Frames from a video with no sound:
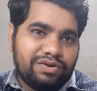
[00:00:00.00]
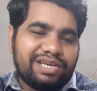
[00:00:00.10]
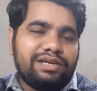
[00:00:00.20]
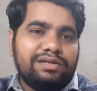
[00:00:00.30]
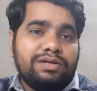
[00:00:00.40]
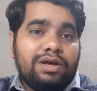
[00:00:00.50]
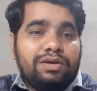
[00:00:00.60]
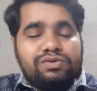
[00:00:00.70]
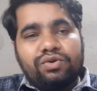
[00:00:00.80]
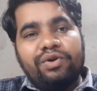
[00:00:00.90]
Okay,
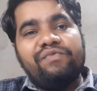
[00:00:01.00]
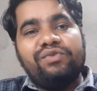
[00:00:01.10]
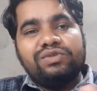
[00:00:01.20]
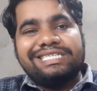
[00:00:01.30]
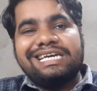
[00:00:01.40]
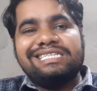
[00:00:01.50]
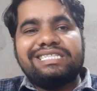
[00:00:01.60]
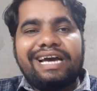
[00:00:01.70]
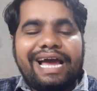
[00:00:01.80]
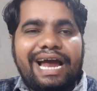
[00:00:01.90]
so if you
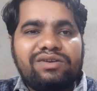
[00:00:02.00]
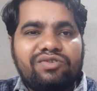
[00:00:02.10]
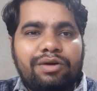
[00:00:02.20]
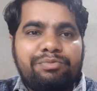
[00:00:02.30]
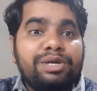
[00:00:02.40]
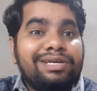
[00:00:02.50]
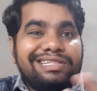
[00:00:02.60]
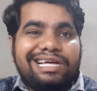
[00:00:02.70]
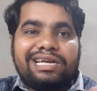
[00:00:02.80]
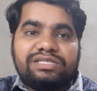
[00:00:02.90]
change the ad copy,
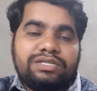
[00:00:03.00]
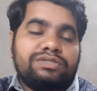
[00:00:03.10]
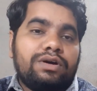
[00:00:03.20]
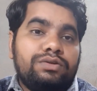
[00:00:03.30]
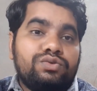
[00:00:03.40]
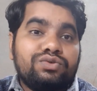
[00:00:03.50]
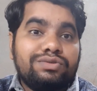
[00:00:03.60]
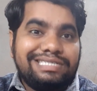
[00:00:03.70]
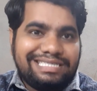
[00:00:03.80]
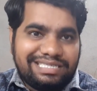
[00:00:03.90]
the results
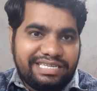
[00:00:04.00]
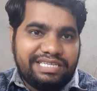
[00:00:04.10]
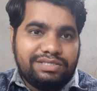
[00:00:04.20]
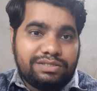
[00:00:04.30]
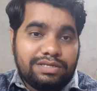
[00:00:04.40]
also change.